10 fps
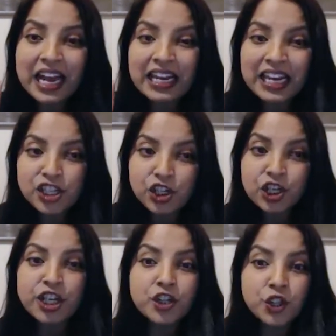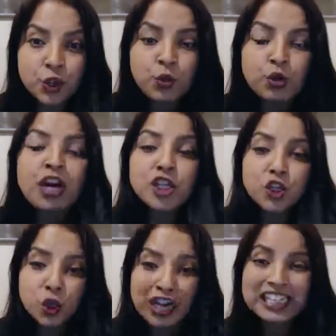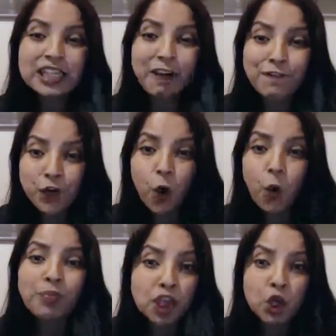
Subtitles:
I literally do transform